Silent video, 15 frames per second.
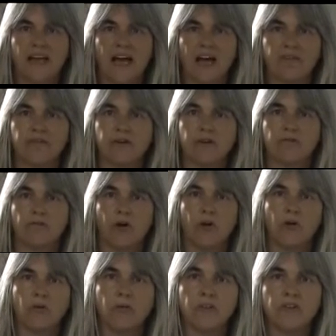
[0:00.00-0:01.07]
have
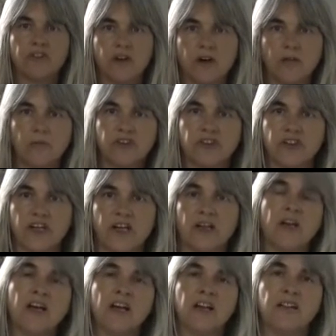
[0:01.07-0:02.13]
wrong with a sewing machine,
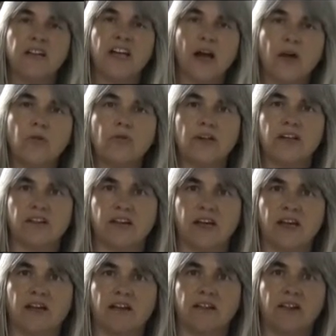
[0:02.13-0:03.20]
the only
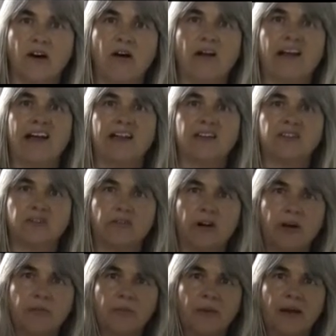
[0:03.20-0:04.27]
thing that I had to
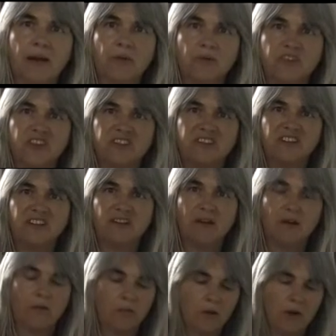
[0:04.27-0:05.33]
gripe about was it didn't
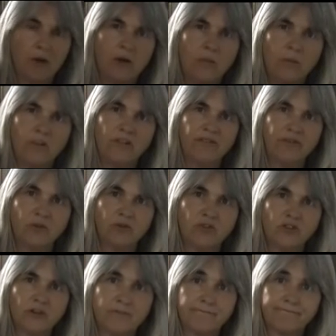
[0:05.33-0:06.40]
come with a
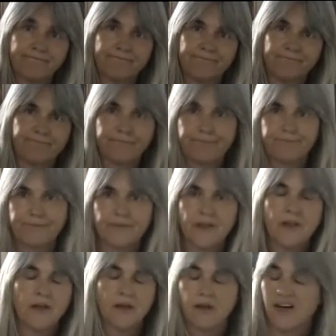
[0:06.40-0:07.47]
foot.
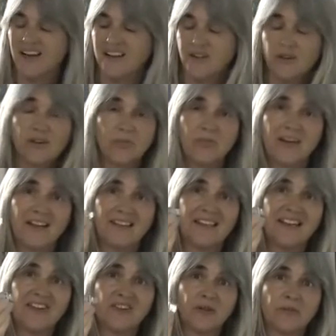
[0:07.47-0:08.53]
And you can pick
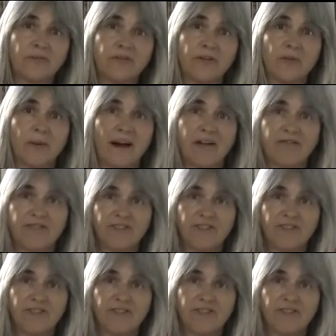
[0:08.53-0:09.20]
these up for about